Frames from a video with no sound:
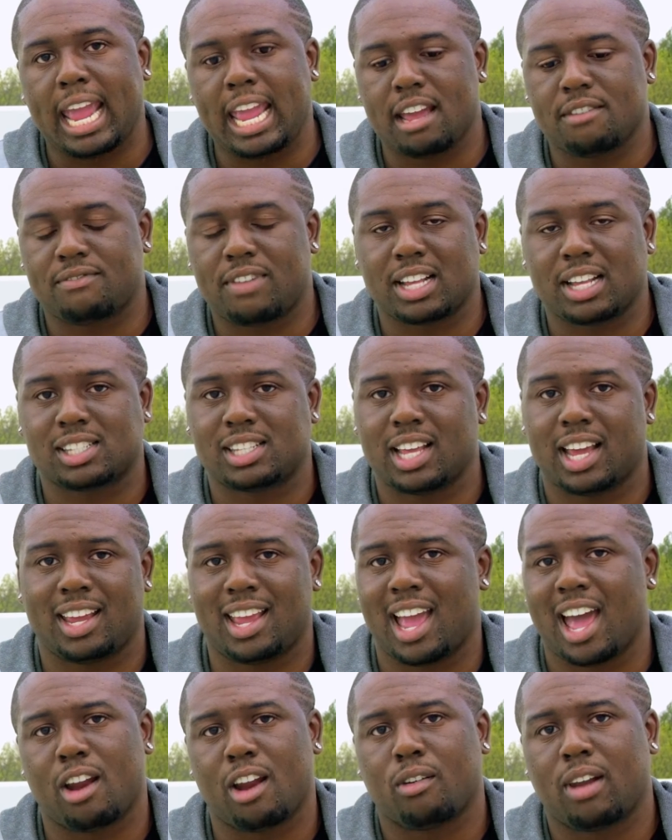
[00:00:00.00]
if I say,
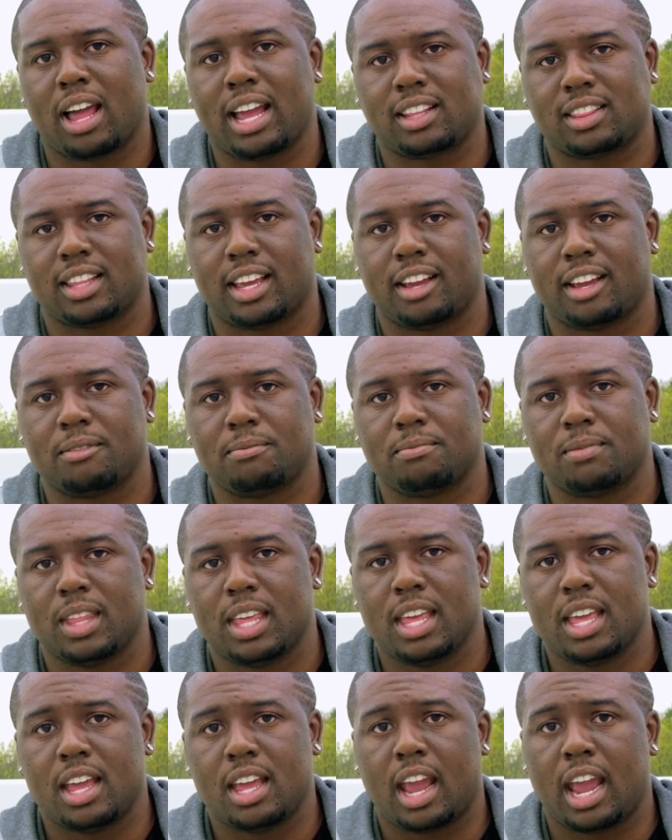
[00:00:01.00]
I don't like that.
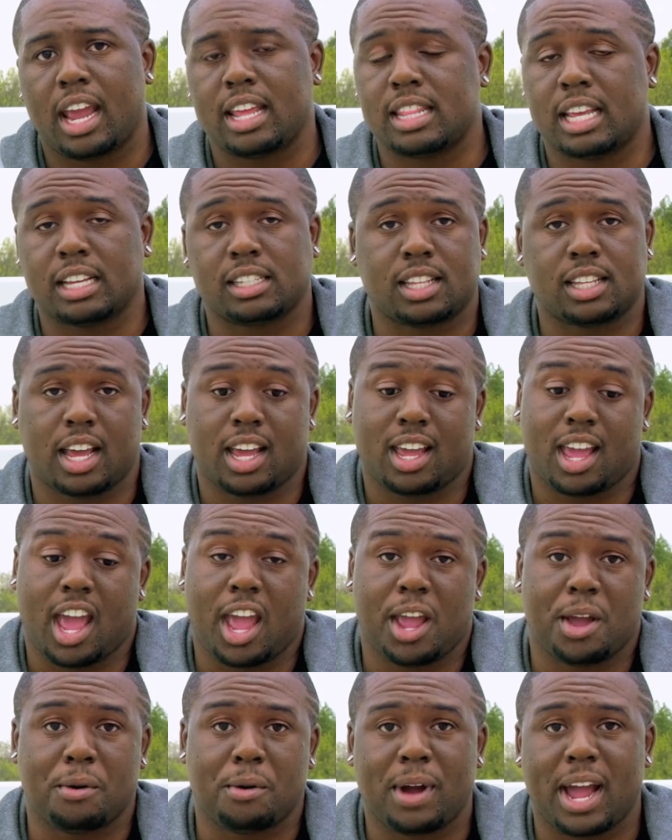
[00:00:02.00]
And they say,
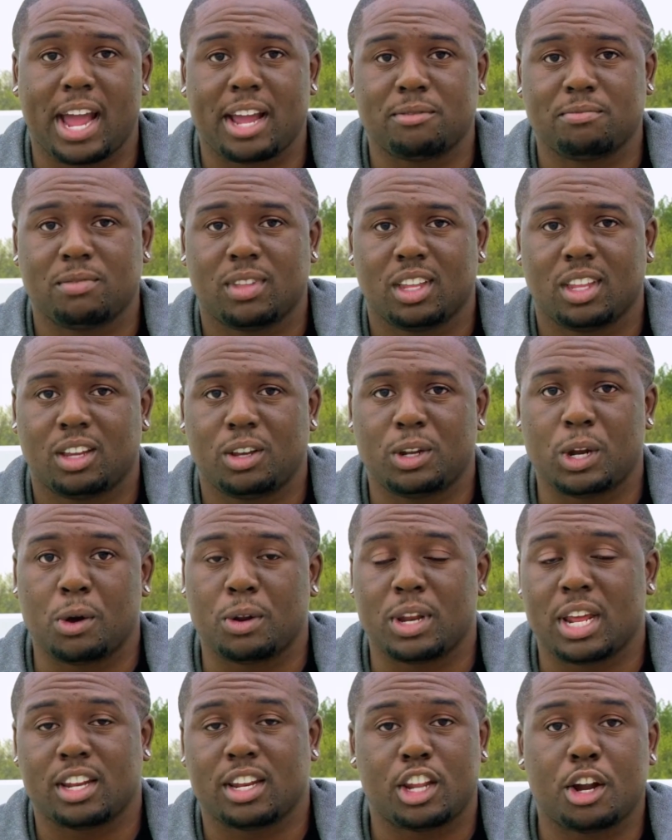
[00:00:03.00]
hey, okay. You know,
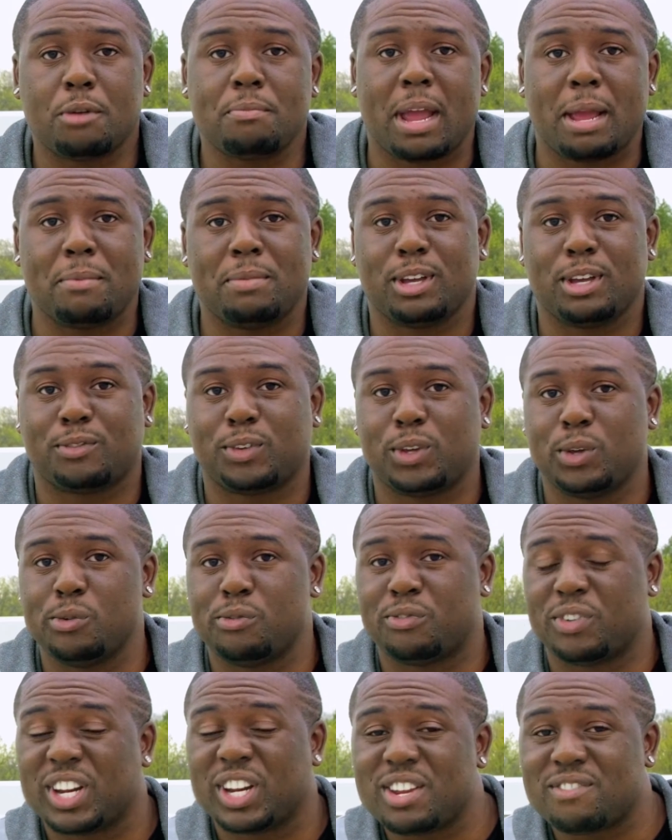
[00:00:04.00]
and then there may be a few
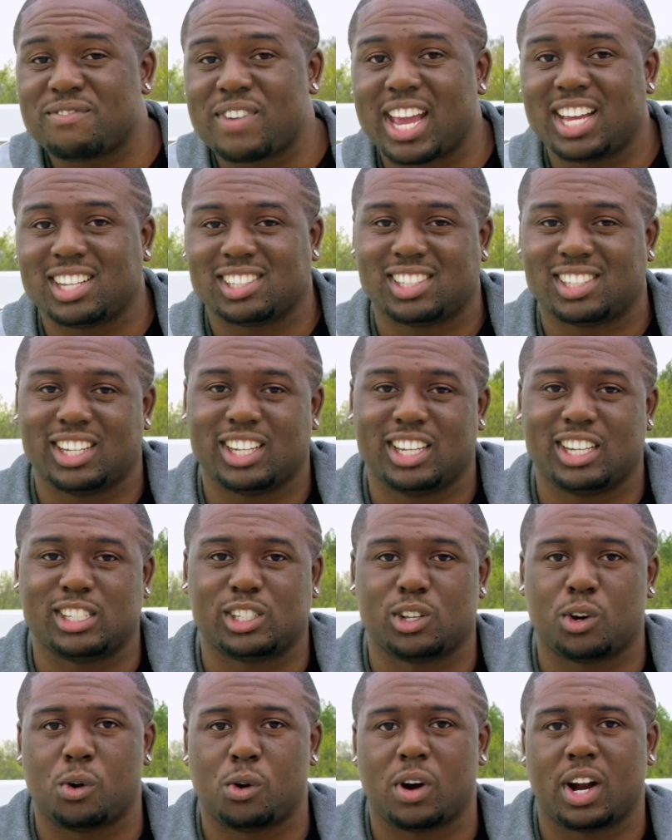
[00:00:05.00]
funny faces
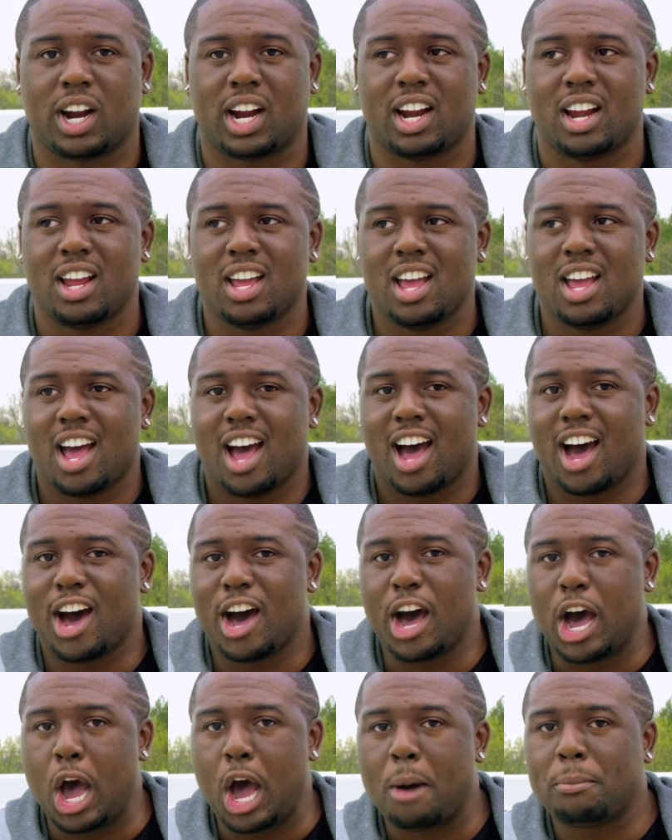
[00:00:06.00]
or
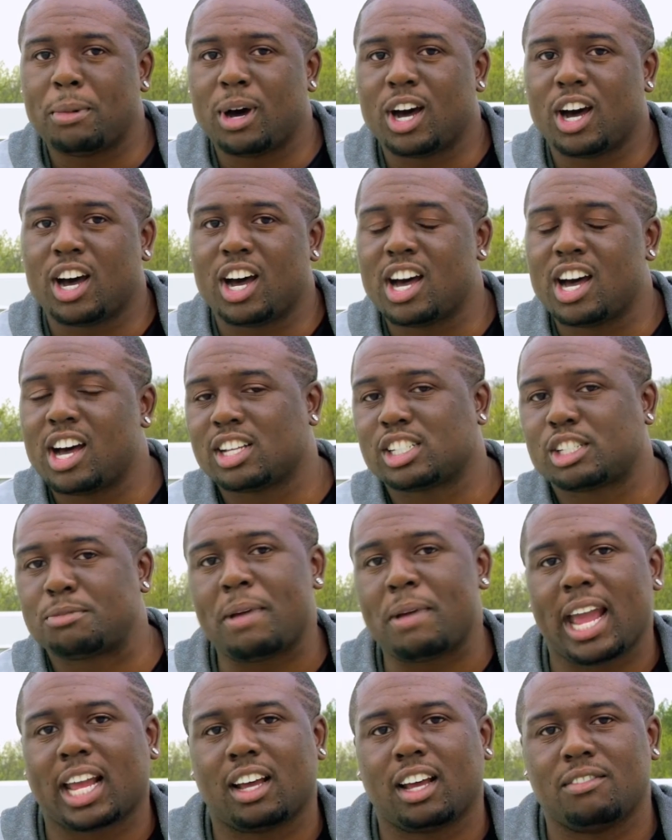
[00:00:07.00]
a
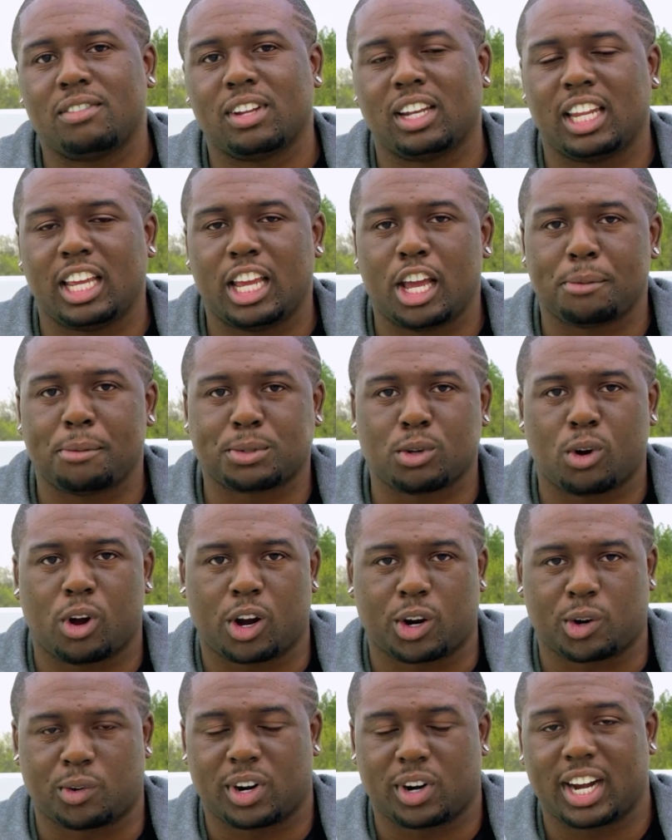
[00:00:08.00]
smack of the lips or a
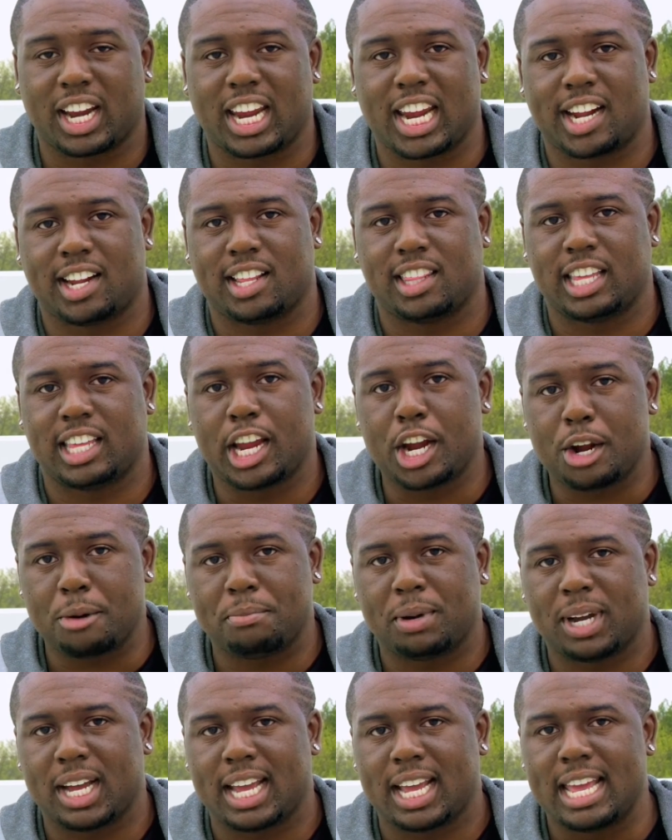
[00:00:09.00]
grunt here and there,
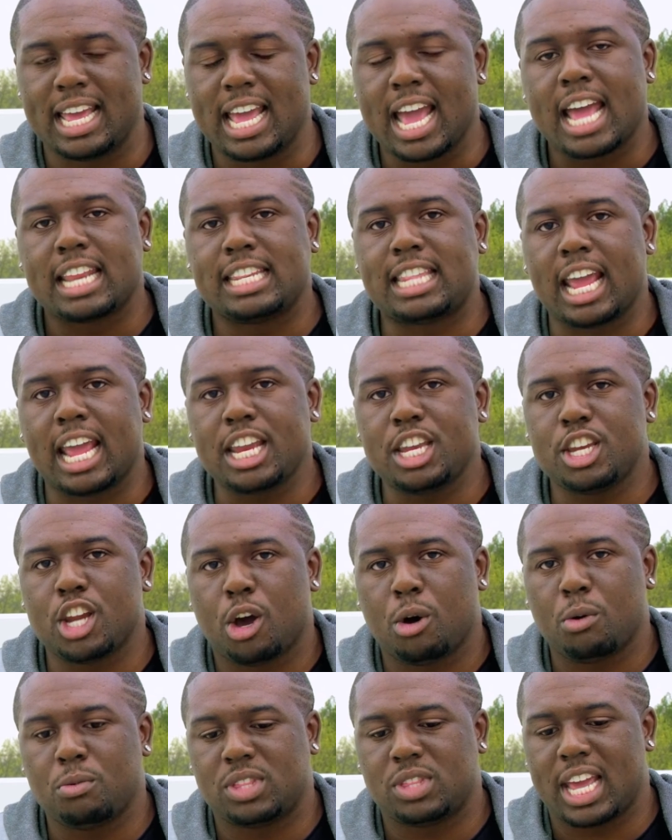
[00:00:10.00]
but they
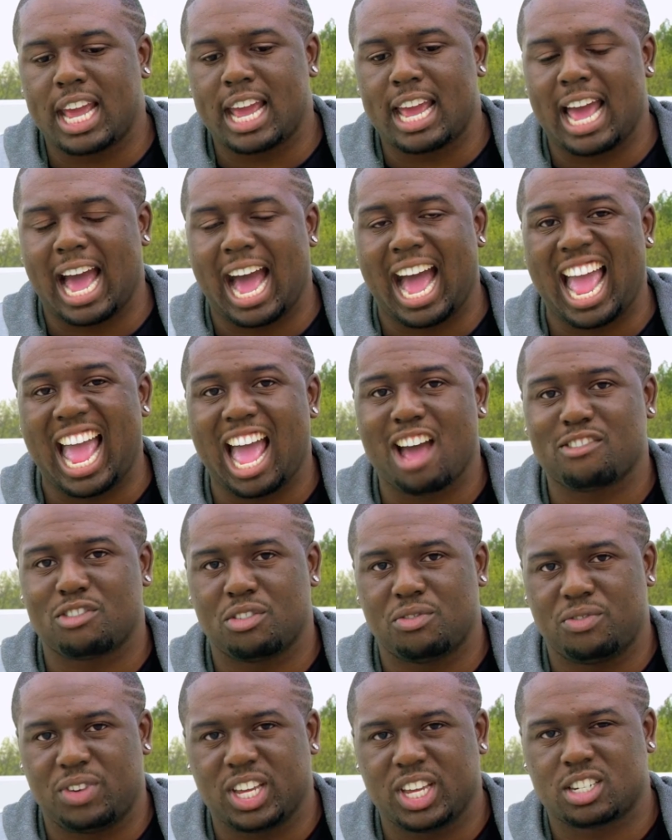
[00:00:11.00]
know that I have a
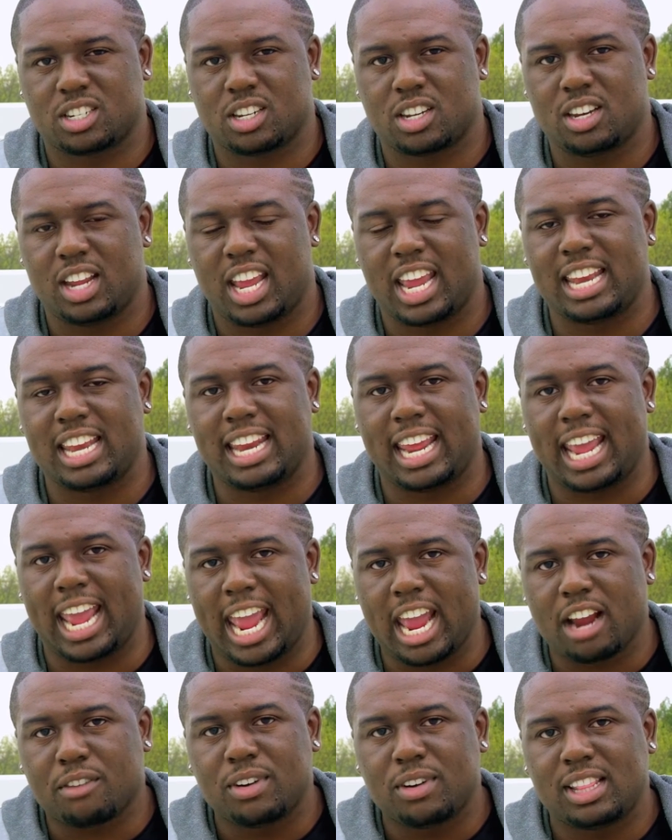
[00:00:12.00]
vision, and
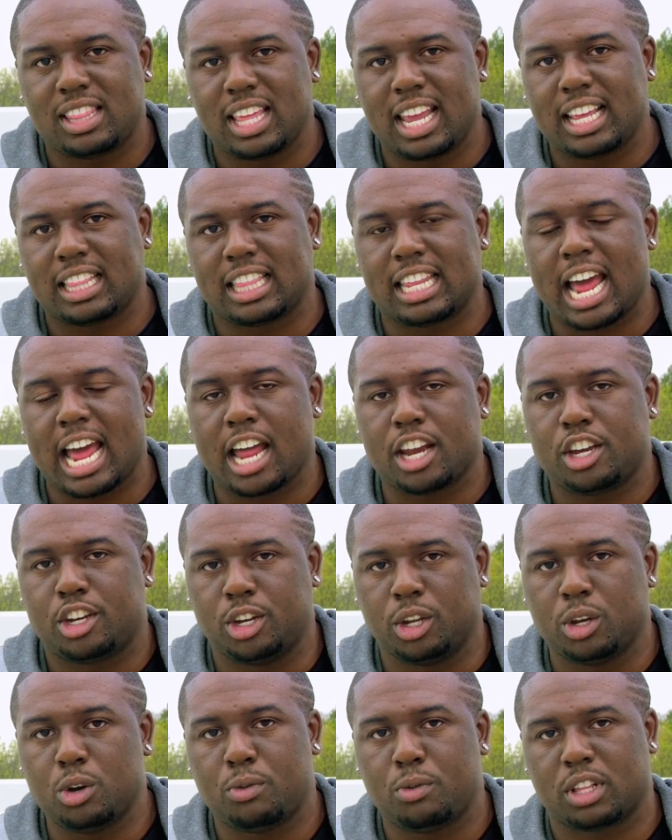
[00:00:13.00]
everything that I
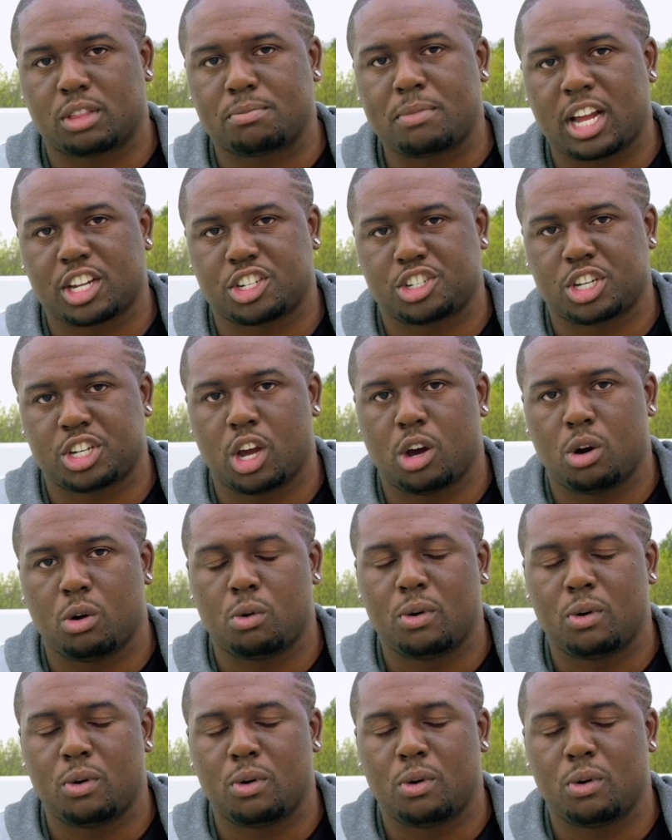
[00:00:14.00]
do with my show